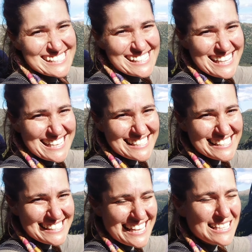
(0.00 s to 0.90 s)
to see
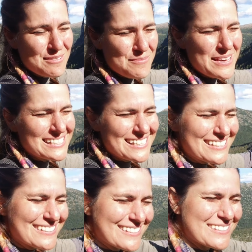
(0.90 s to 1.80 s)
this. That's what makes
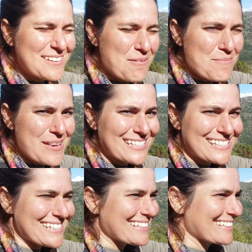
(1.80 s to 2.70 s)
it so
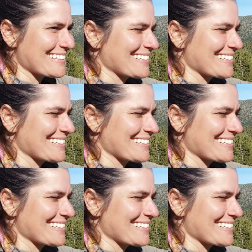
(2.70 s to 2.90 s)
amazing.